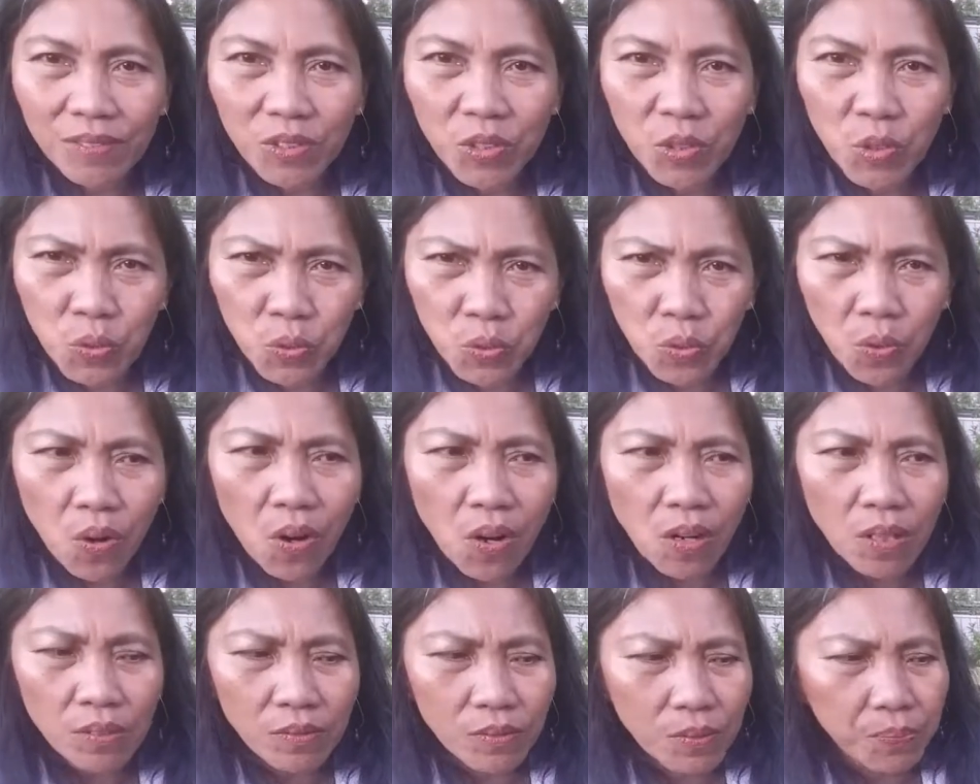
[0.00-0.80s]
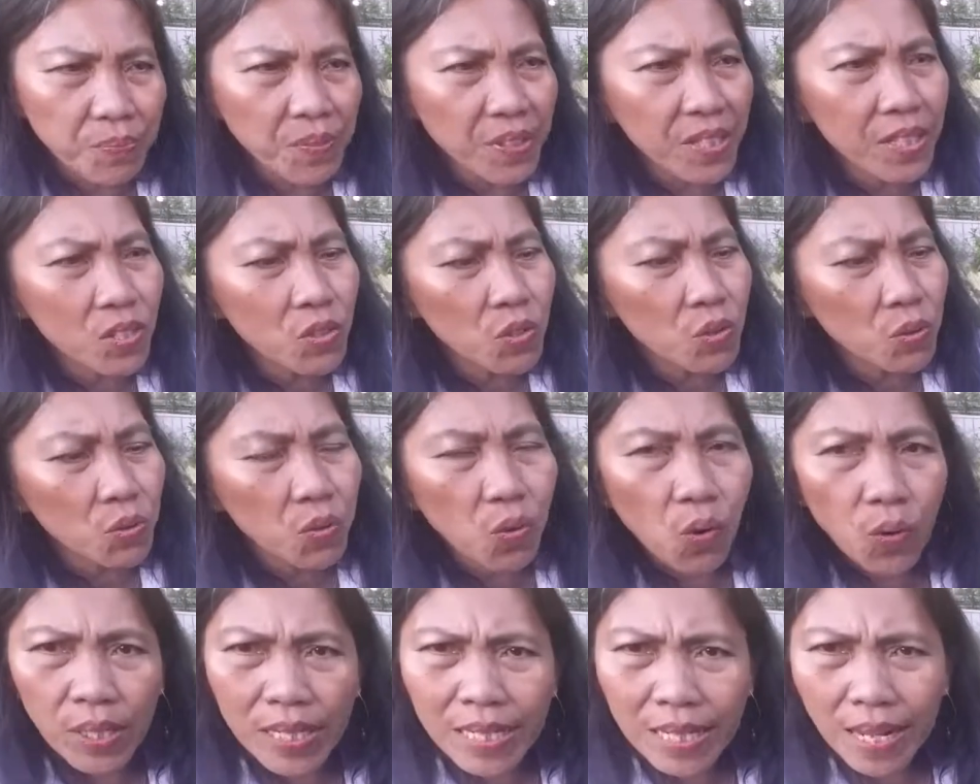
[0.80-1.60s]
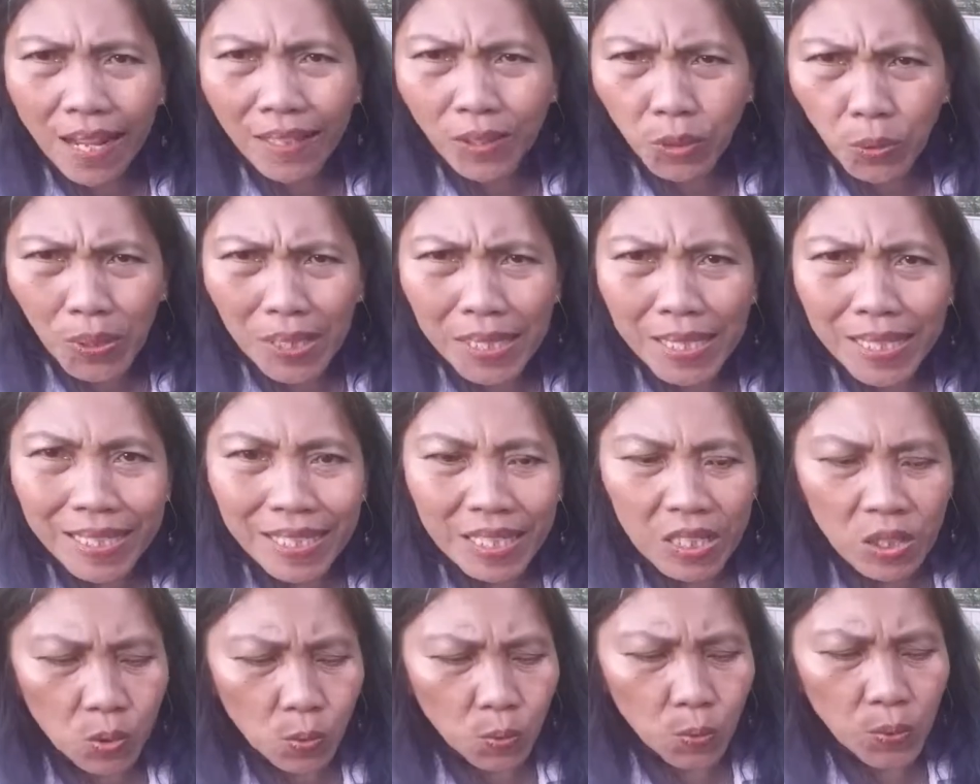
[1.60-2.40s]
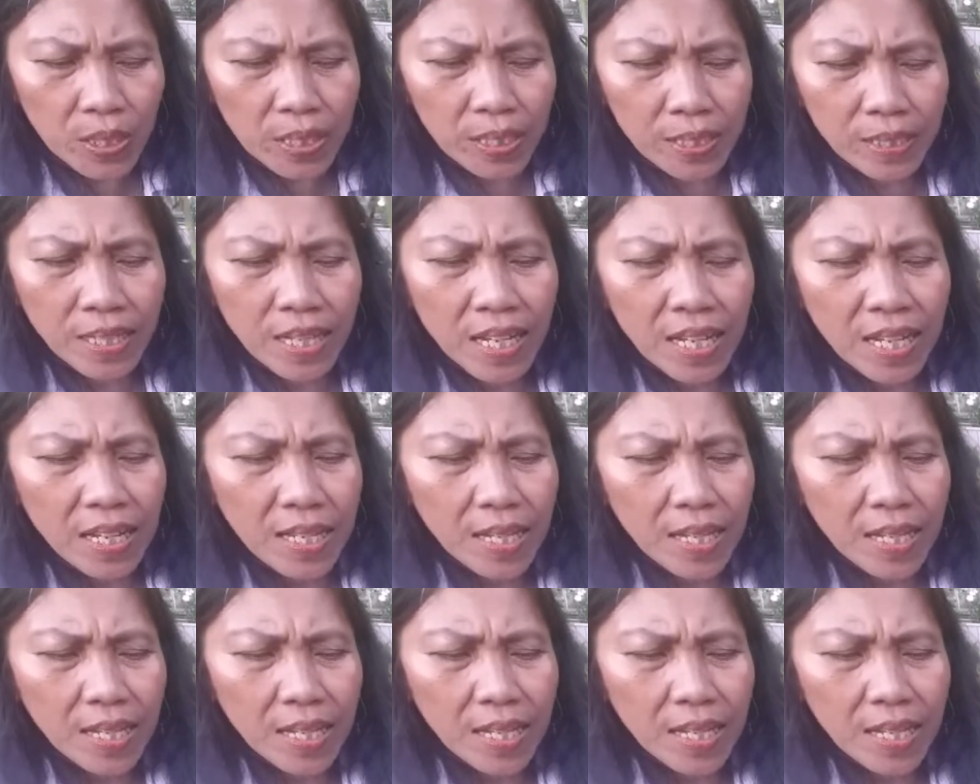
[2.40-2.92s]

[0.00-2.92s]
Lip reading: strong, very strong. Actually, this is weed.